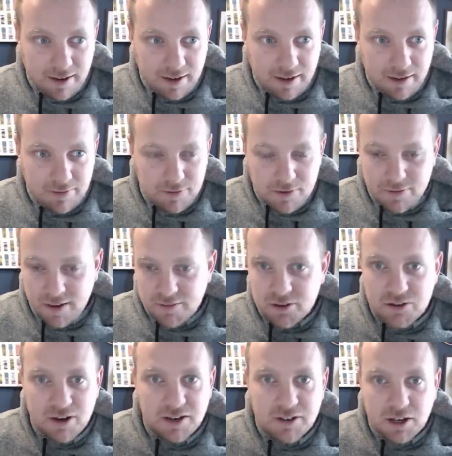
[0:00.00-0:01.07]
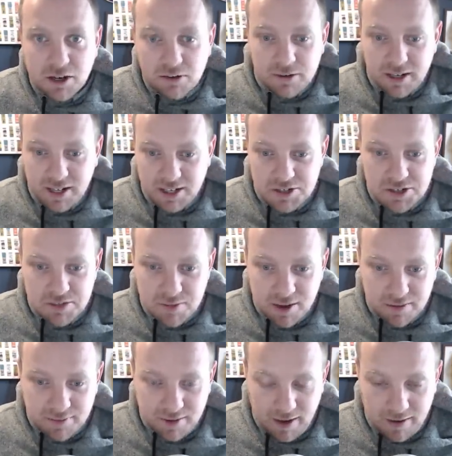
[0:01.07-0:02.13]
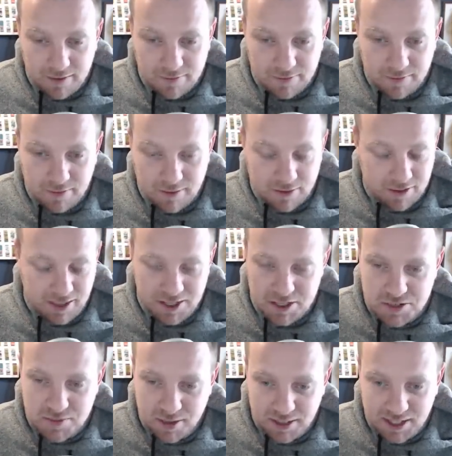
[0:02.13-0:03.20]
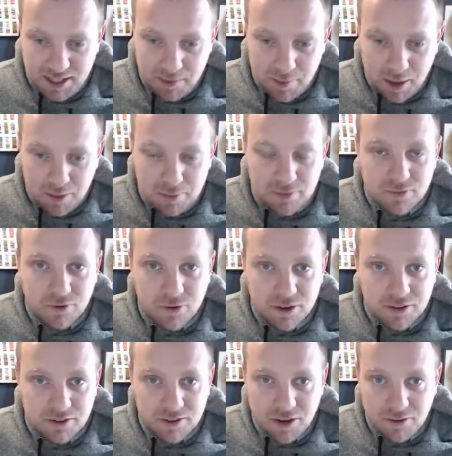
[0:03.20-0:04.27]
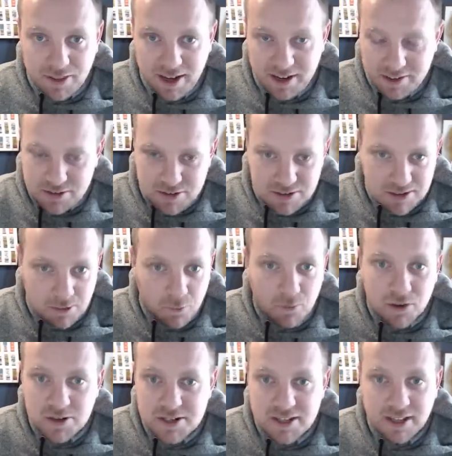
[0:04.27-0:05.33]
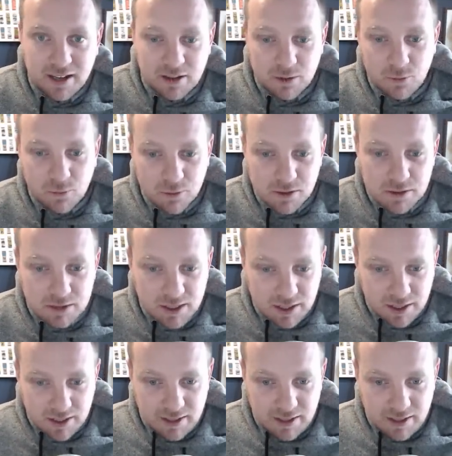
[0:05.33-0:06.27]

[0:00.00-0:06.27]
if you've ever tried to code an HTML5 or HTML email before, you'll know that it's just the worst thing in the world.